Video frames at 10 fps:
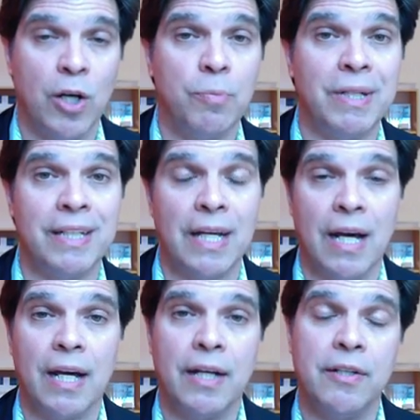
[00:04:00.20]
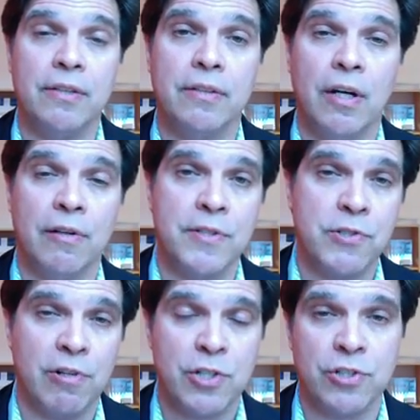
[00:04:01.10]
helping guide our
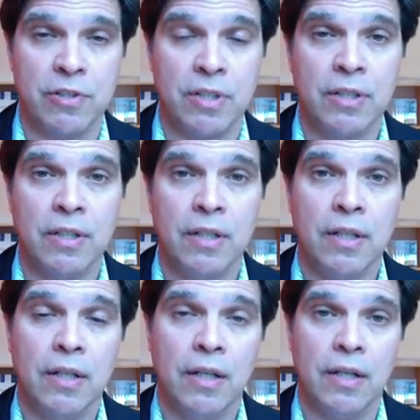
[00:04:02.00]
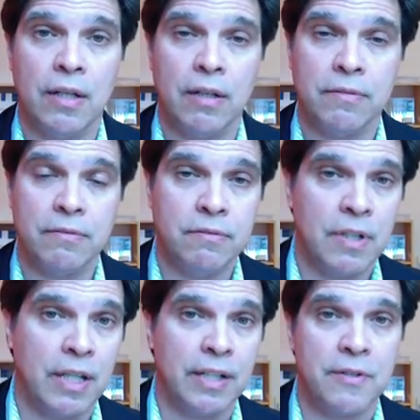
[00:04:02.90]
instruction,
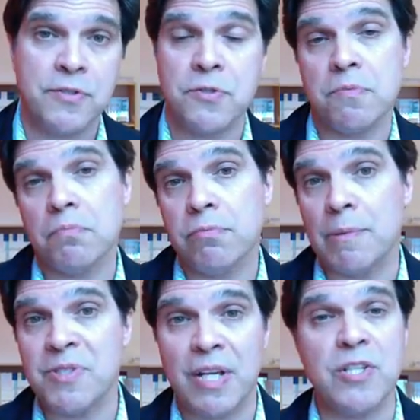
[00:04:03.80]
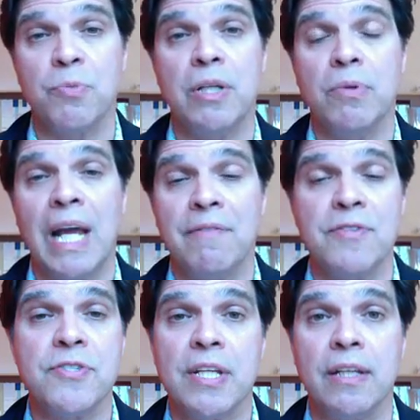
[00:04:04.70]
telling us perhaps things we haven't
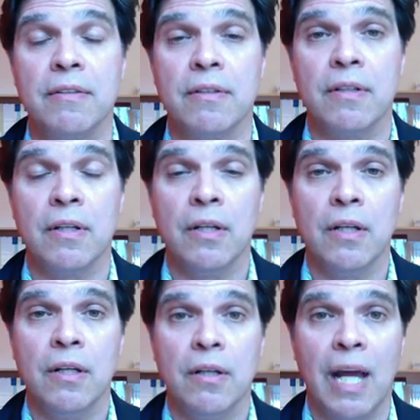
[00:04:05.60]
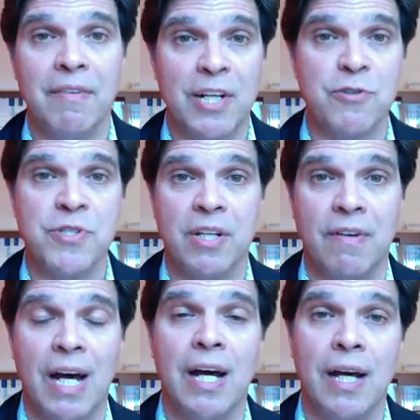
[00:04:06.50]
seen, have an extra set of
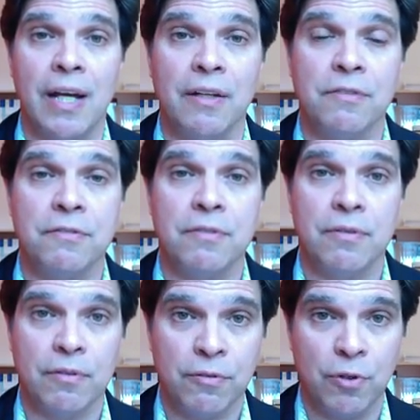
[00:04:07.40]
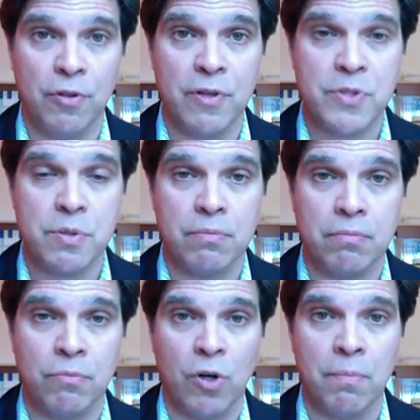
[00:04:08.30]
eyes through this
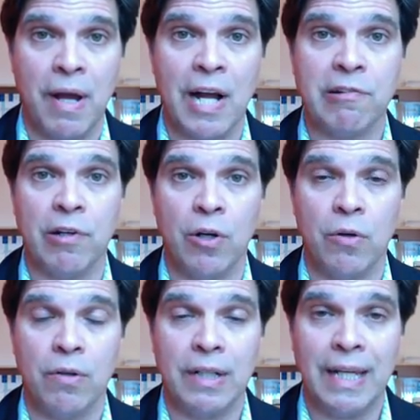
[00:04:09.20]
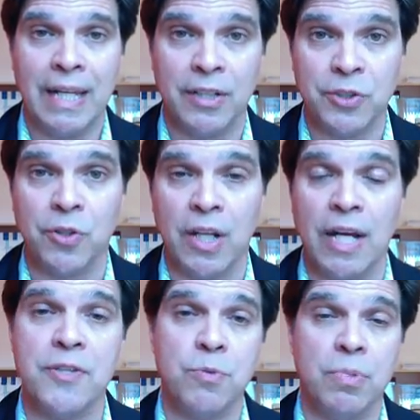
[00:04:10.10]
more macro analytical
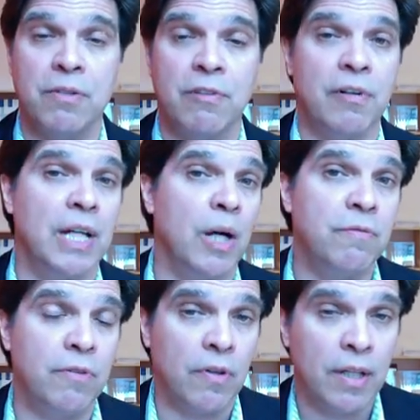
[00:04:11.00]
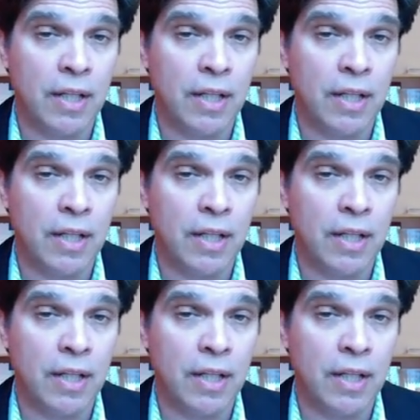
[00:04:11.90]
lens would be very helpful